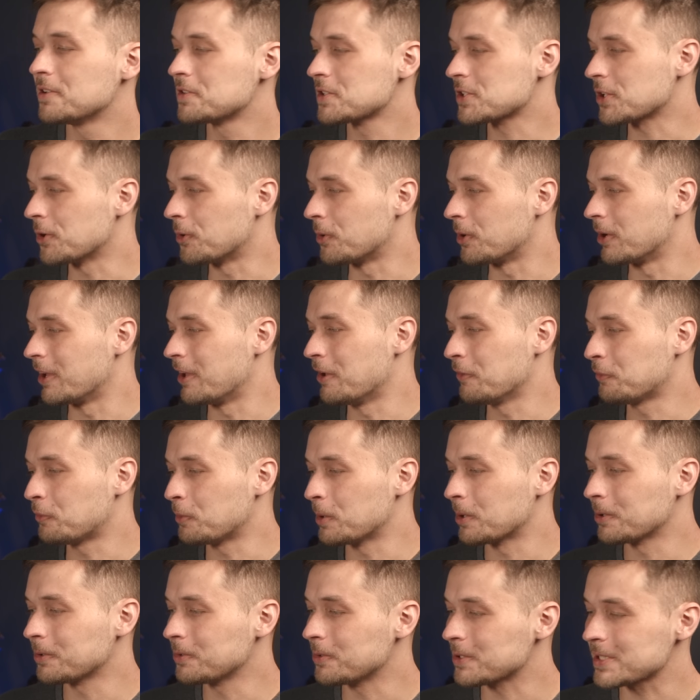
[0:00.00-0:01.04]
So if
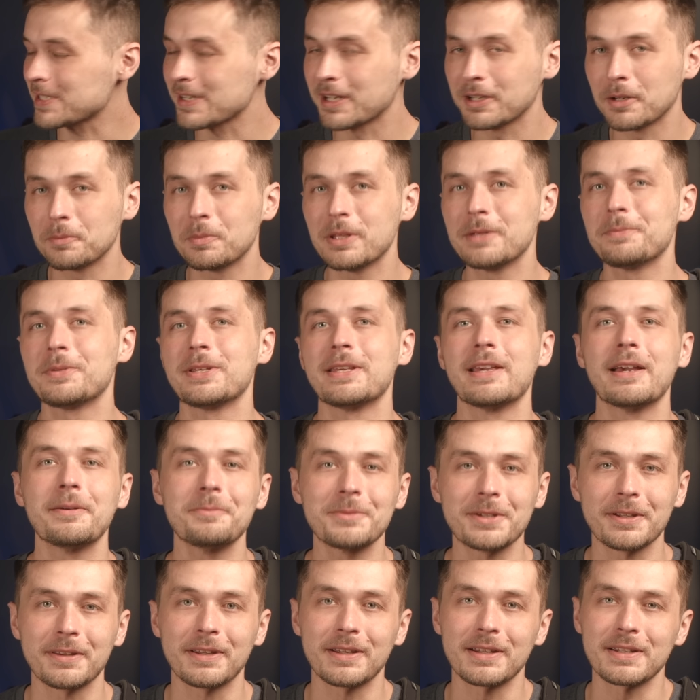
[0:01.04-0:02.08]
we were to assign a BPM
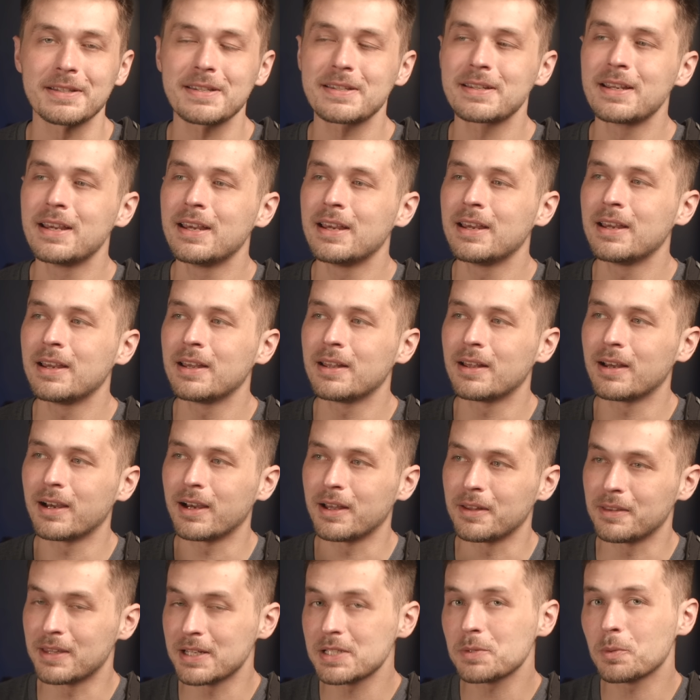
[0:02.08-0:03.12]
to this,
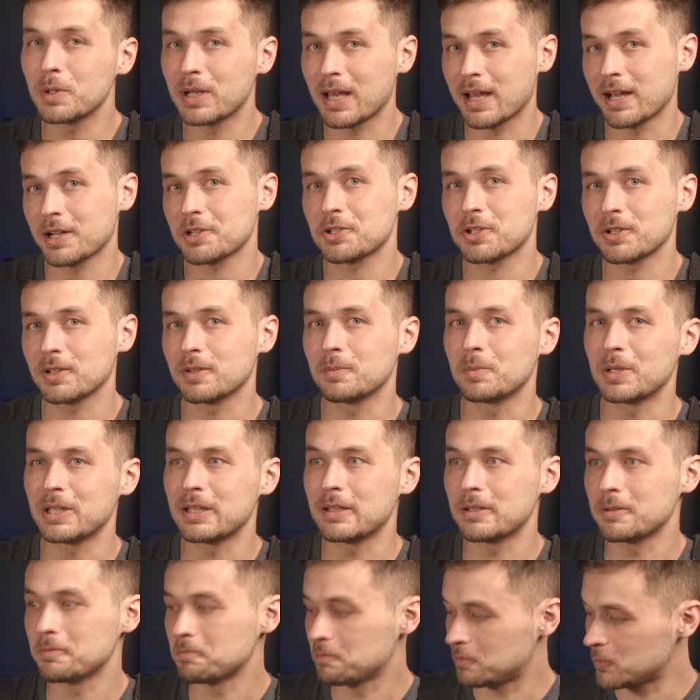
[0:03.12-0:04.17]
this would actually
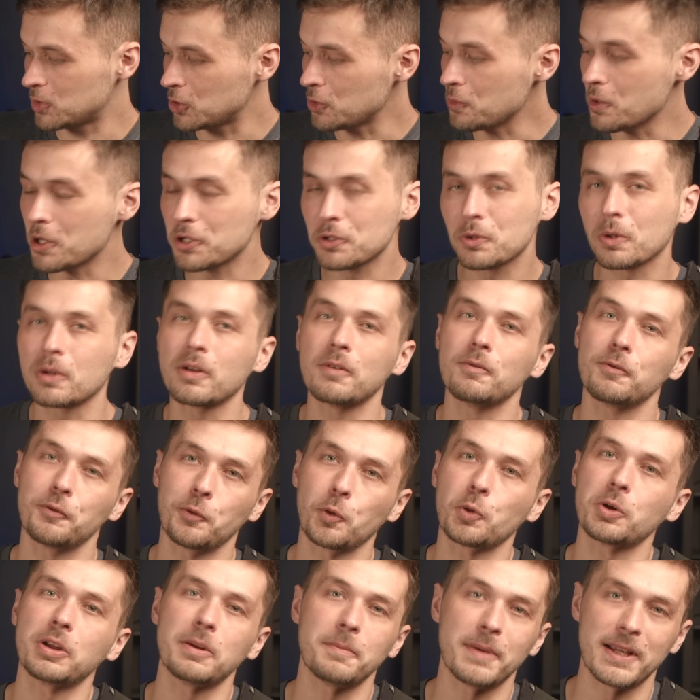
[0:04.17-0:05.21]
be
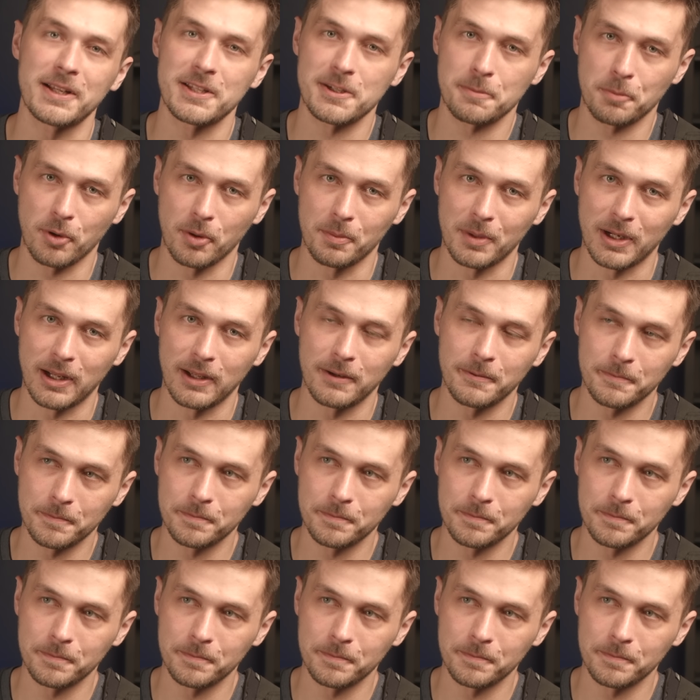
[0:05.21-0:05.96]
240 beats per minute.